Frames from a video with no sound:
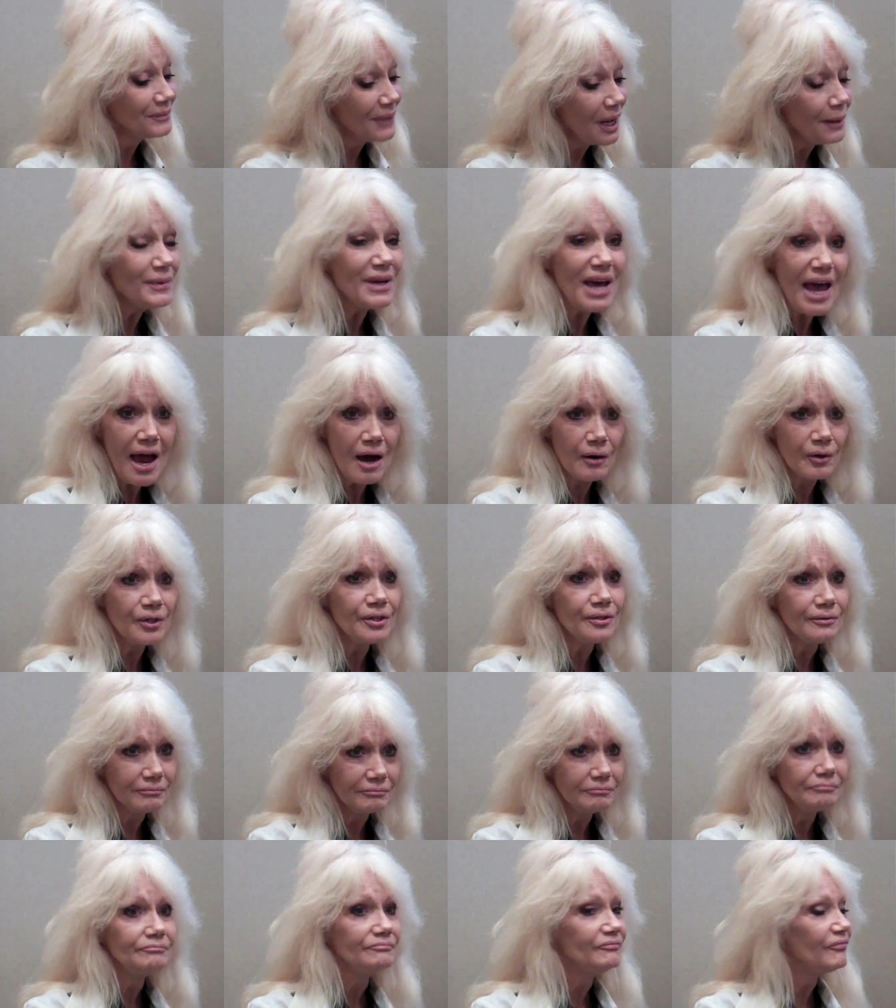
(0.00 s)
I'm a coward,
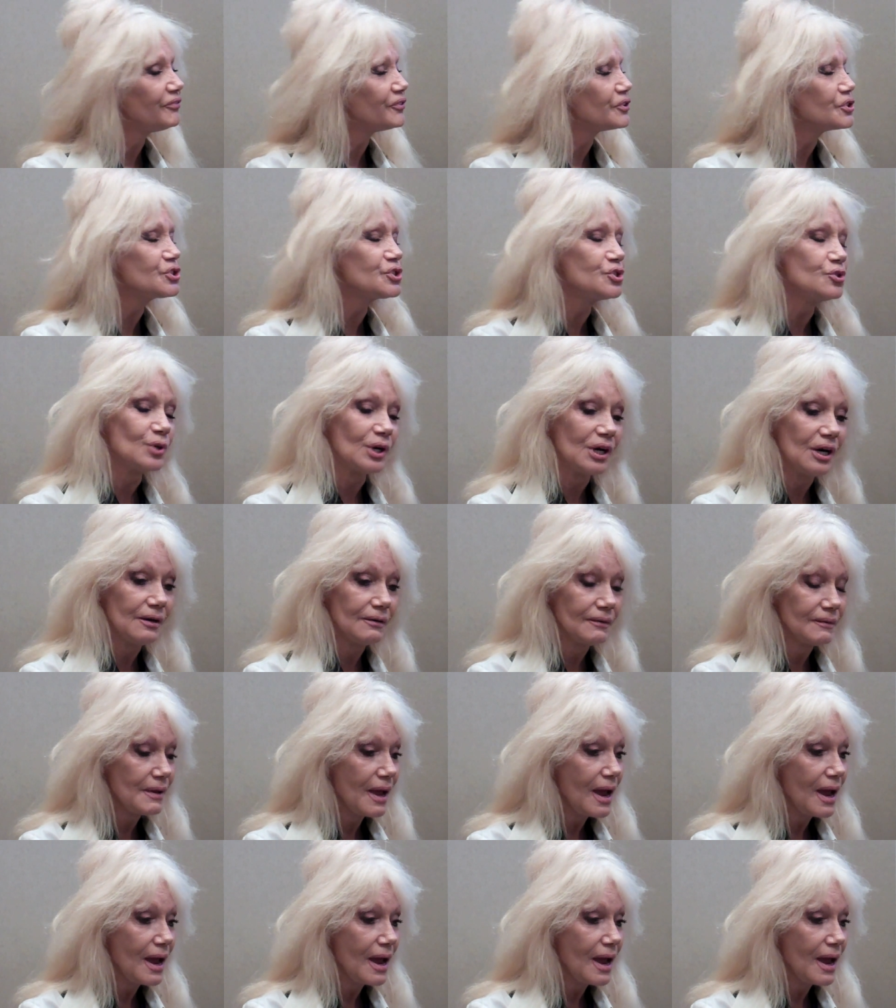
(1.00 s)
for sure.